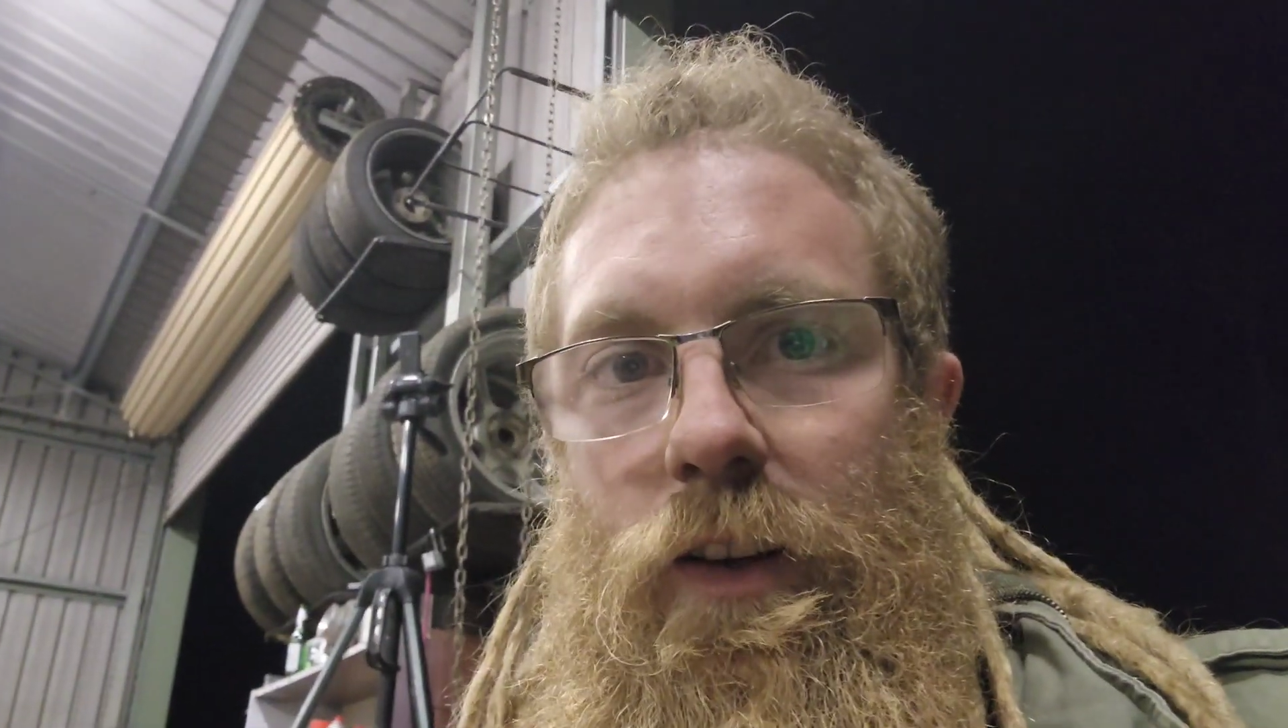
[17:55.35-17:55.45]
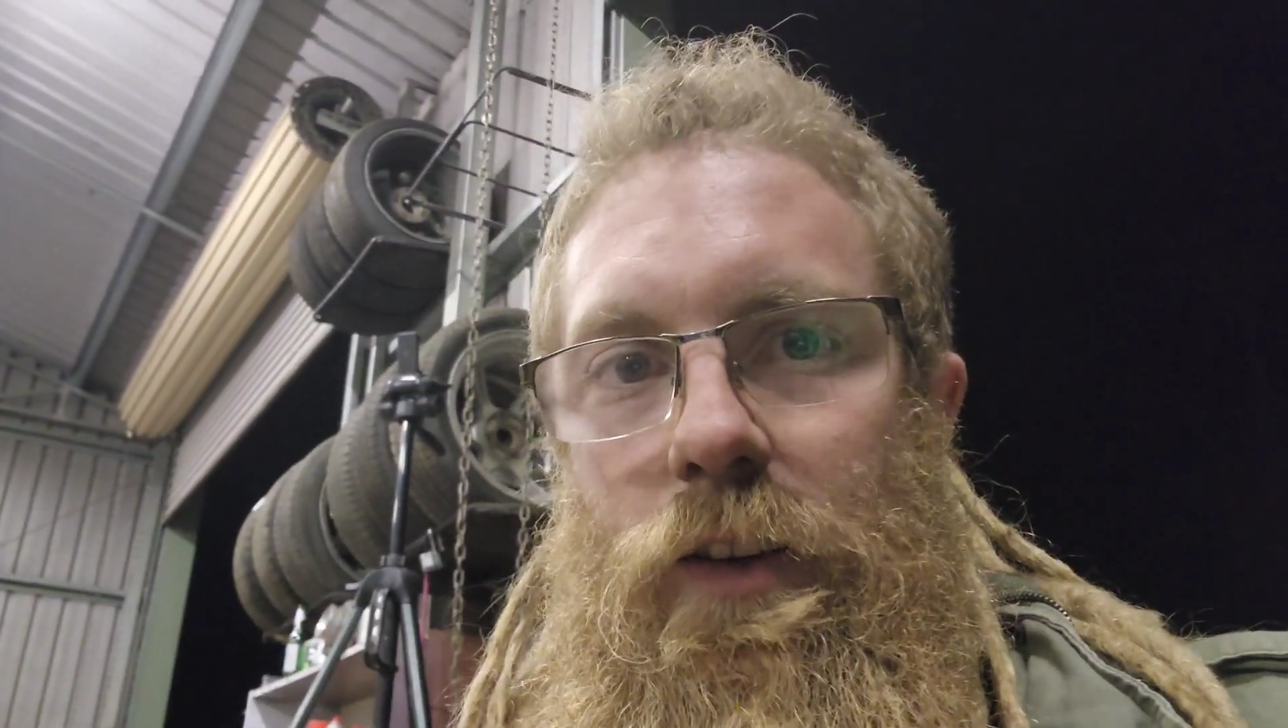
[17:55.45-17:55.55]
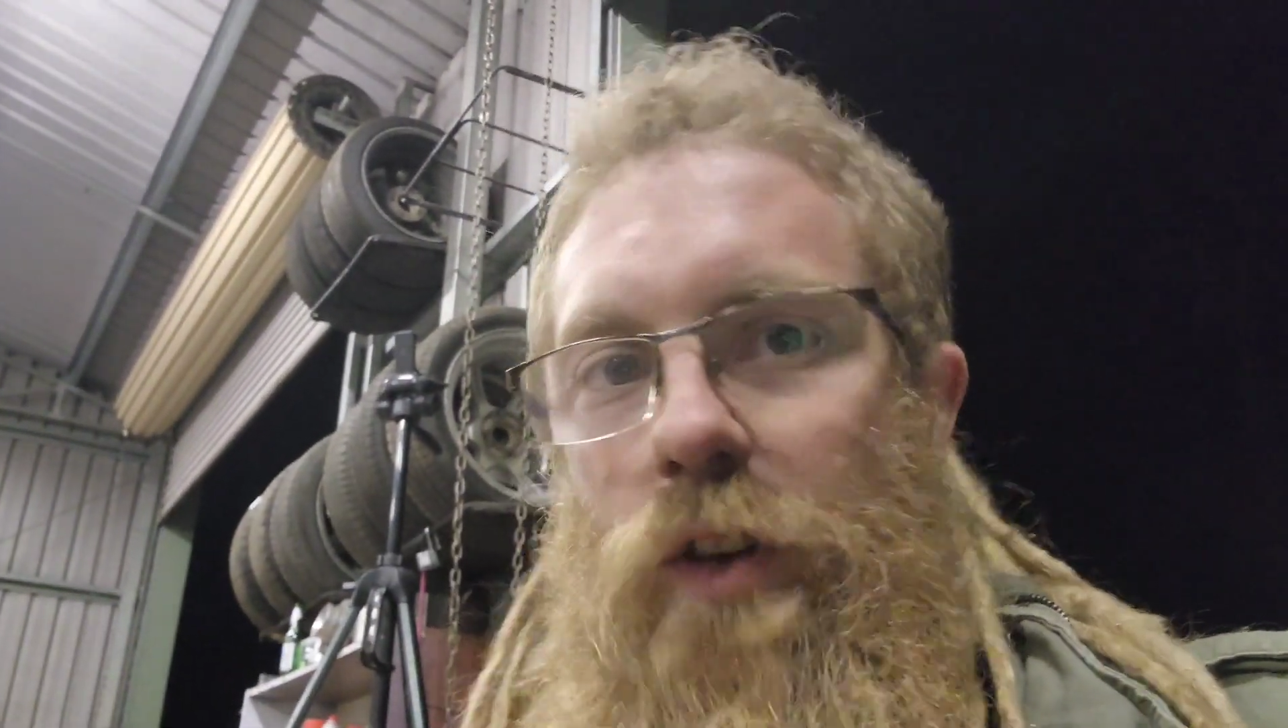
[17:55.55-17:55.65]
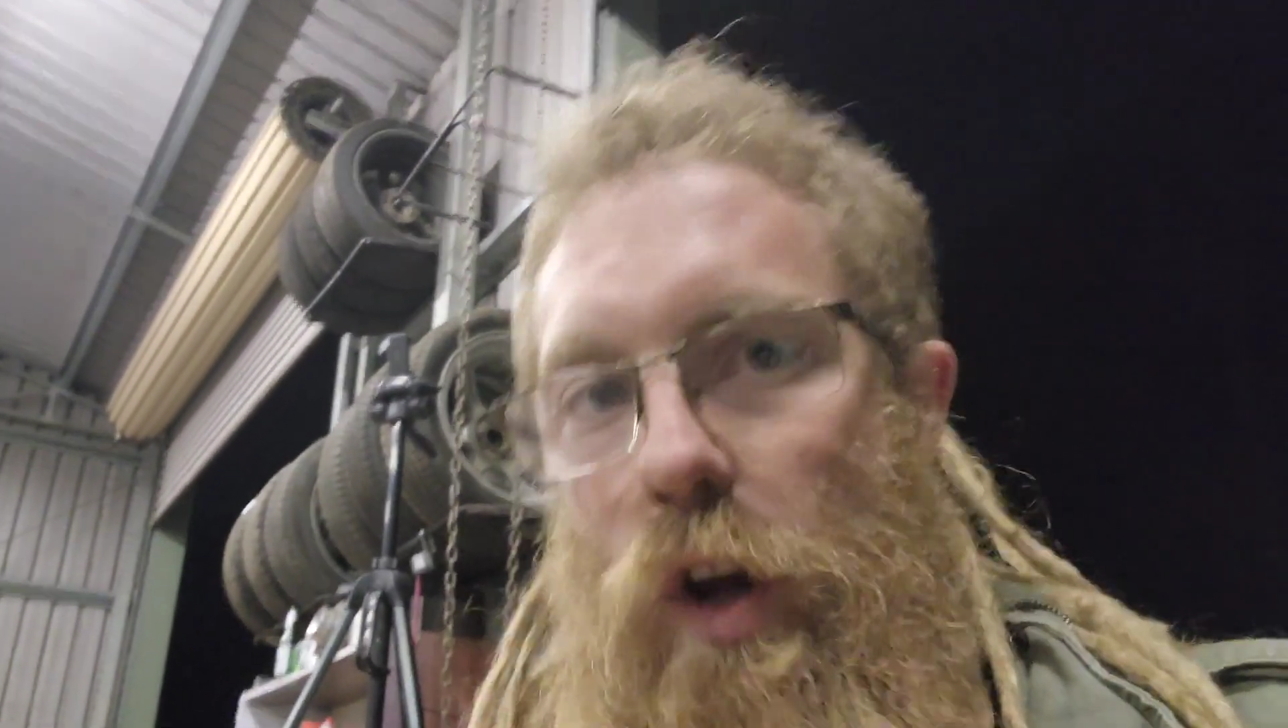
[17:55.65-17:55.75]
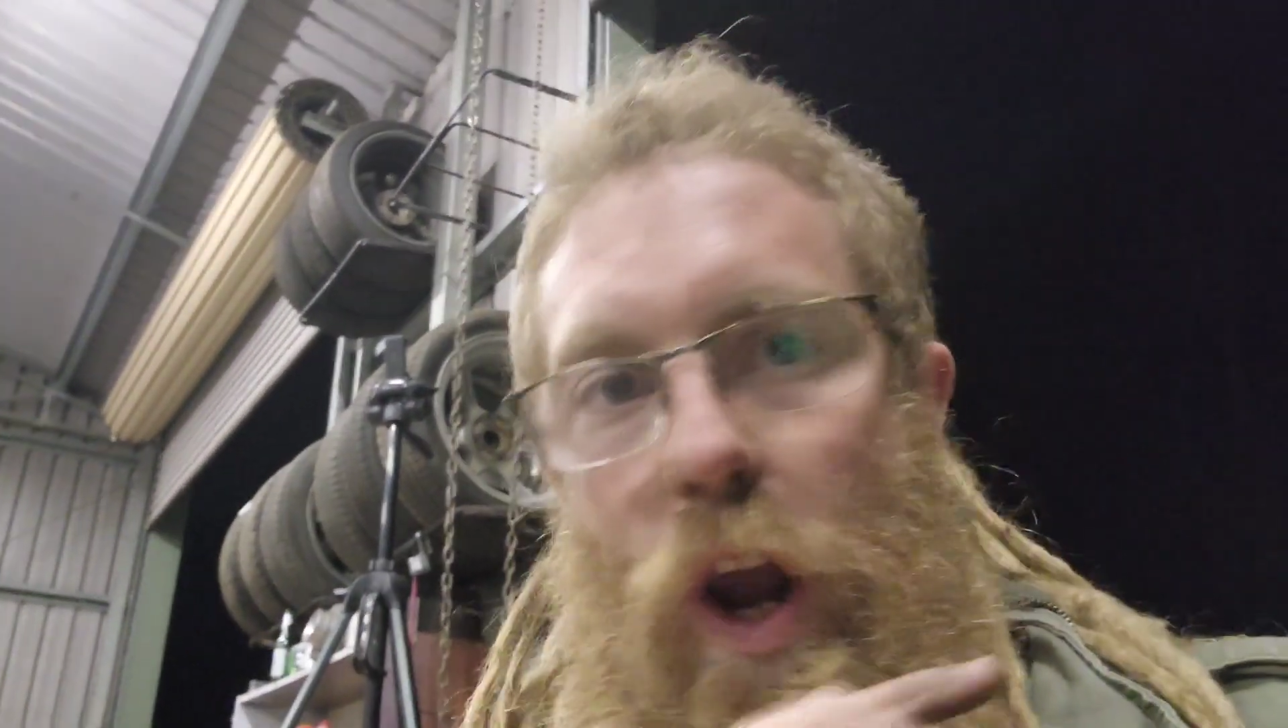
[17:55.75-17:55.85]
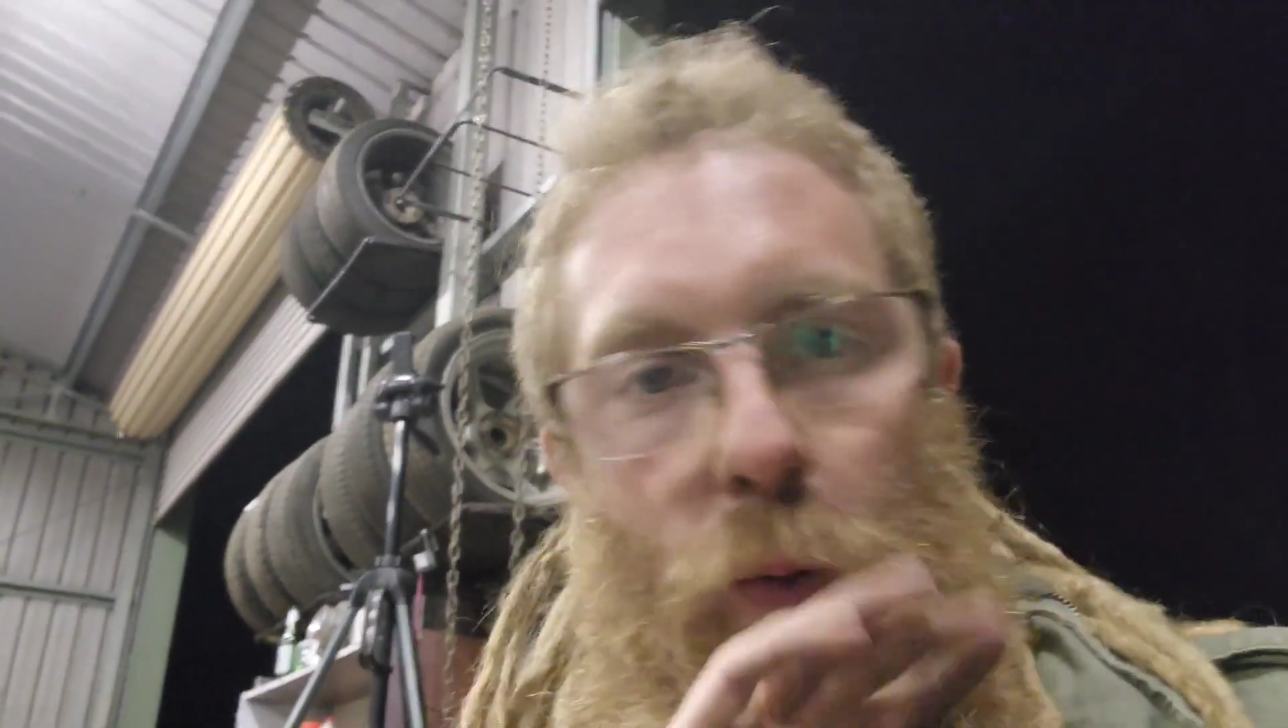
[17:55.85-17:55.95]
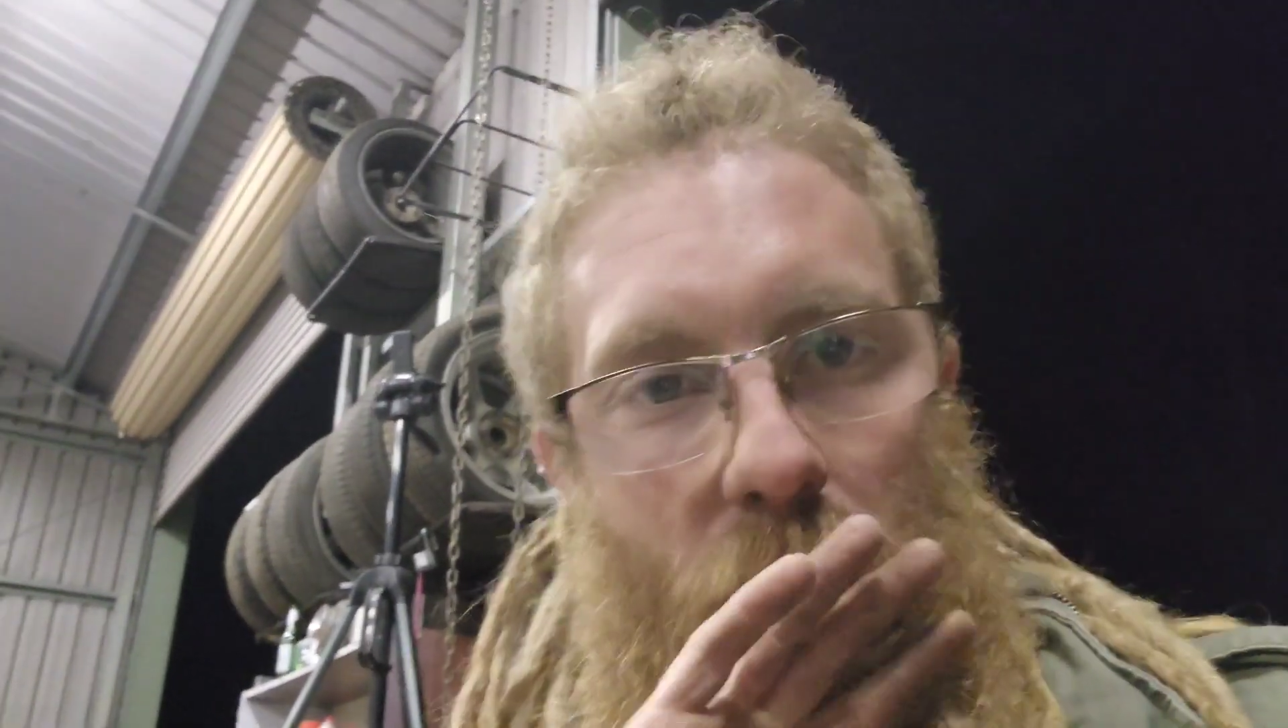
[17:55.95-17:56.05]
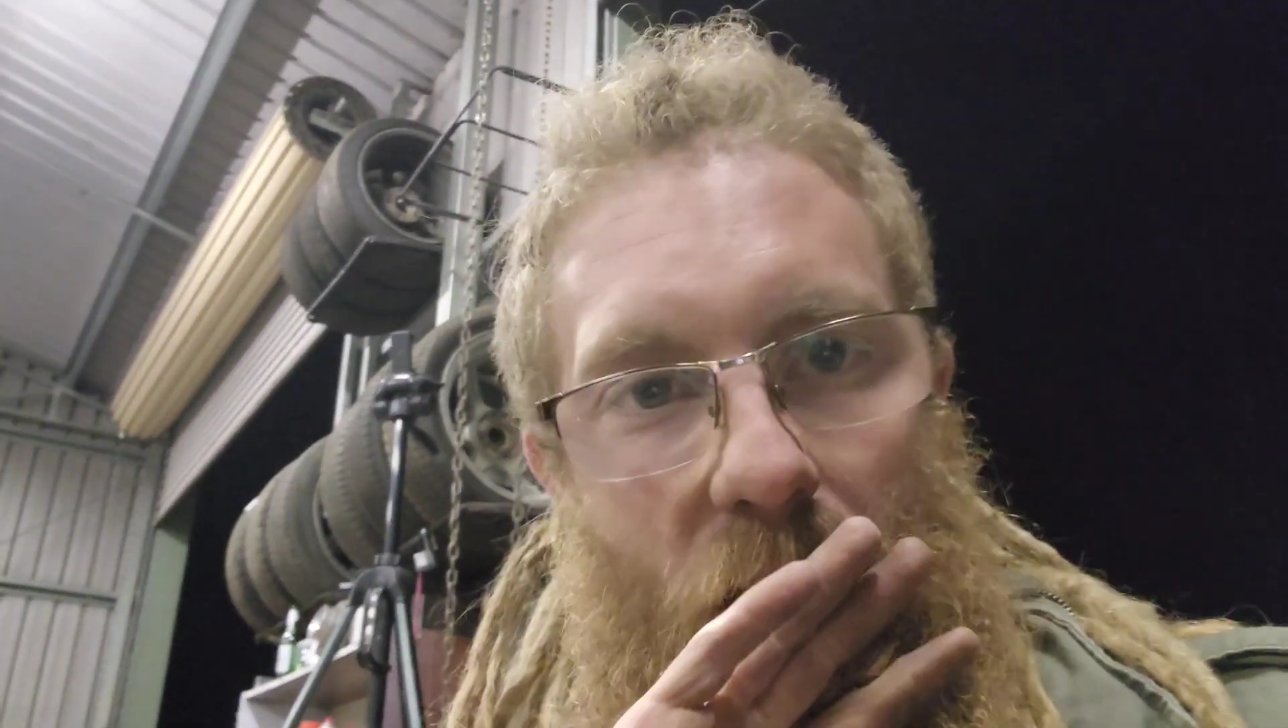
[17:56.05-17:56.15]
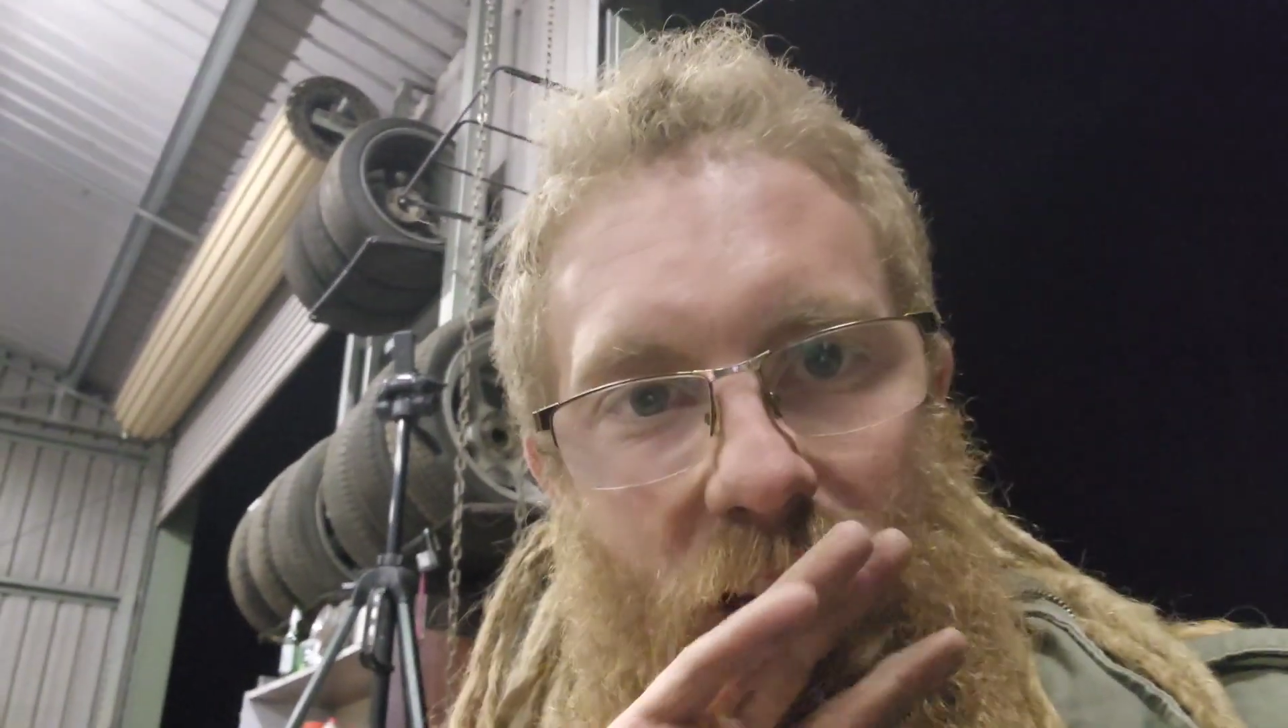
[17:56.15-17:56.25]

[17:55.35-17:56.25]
so no one